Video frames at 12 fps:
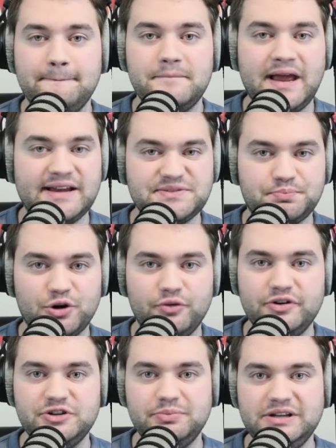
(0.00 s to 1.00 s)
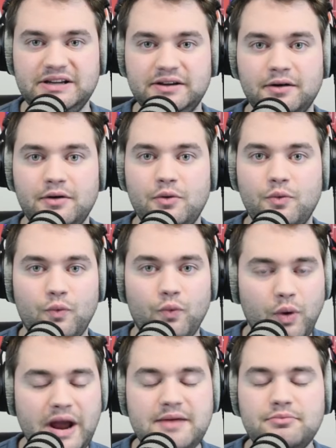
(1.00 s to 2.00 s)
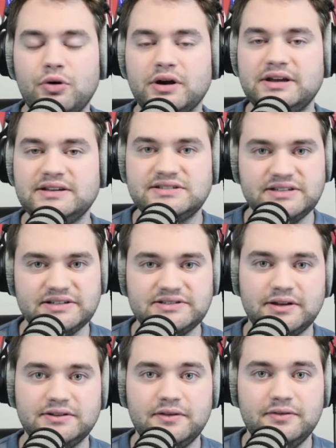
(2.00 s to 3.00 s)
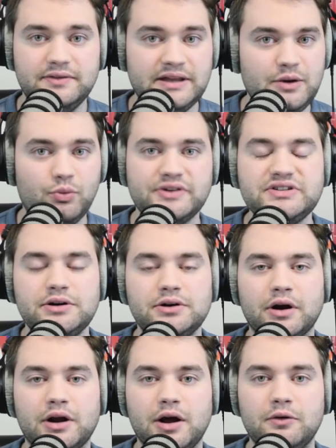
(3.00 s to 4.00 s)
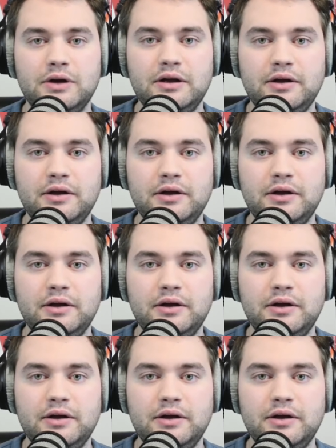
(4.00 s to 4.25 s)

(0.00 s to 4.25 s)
has proven to be way more consistent than he was a year ago.